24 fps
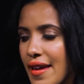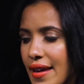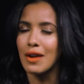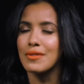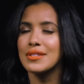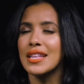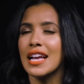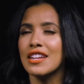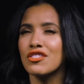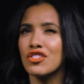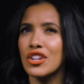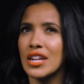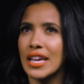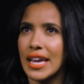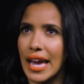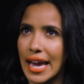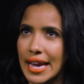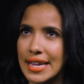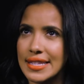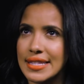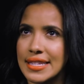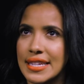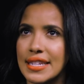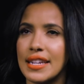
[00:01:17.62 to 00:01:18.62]
I was actually
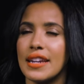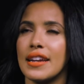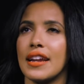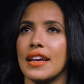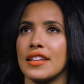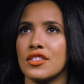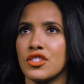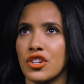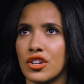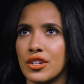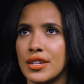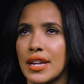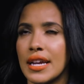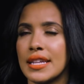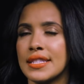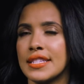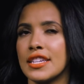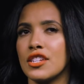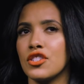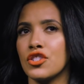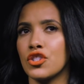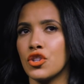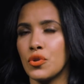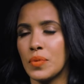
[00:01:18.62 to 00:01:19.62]
18 and I turned
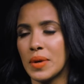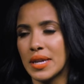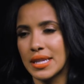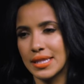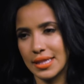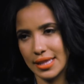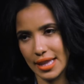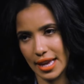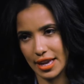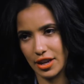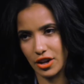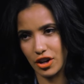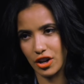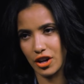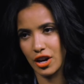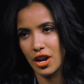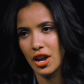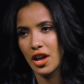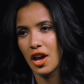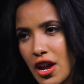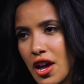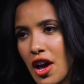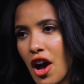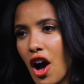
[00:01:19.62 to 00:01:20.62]
19 2 weeks later
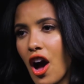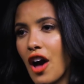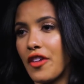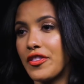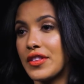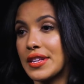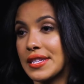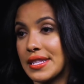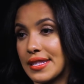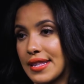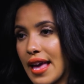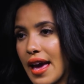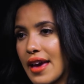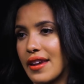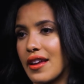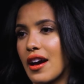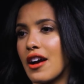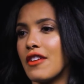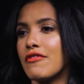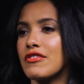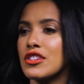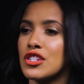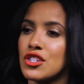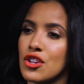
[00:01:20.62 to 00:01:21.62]
on the set
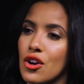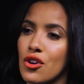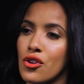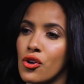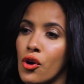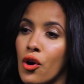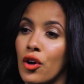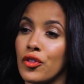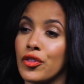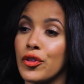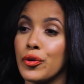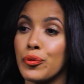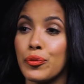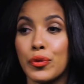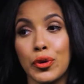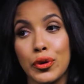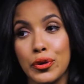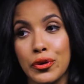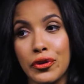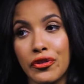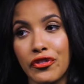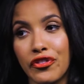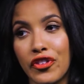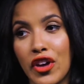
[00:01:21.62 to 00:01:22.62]
of a show called The
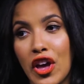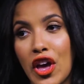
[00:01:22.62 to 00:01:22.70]
Roof.